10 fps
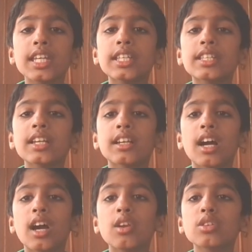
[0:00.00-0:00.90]
eaten,
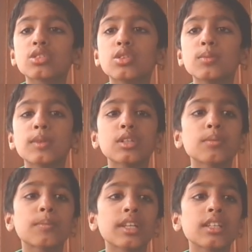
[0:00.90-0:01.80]
allows human
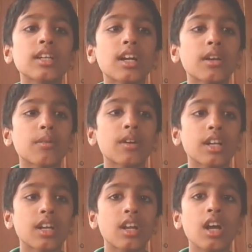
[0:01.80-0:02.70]
to breathe
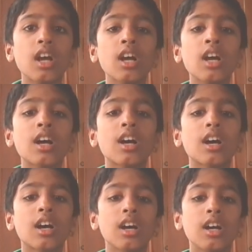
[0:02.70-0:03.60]
underwater.
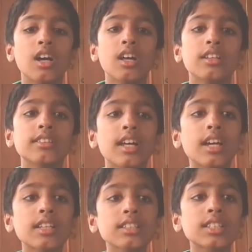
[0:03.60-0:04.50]

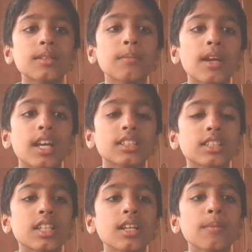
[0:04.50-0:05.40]
That is a
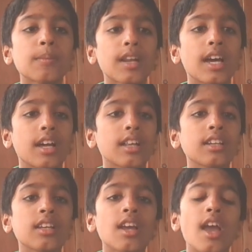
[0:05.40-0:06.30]
magical
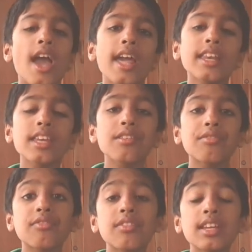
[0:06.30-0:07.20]
plant, and
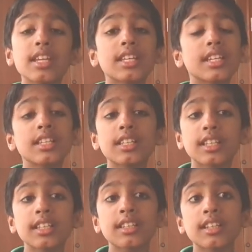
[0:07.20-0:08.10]
if we eat
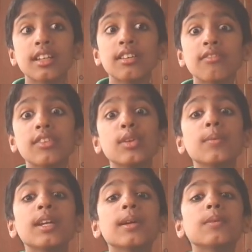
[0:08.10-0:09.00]
it, we will
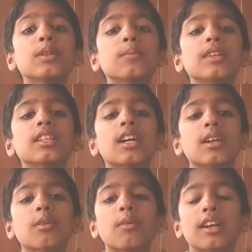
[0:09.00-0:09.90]
be able to breathe
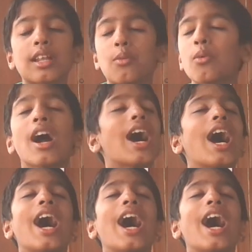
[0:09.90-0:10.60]
underwater. Wow,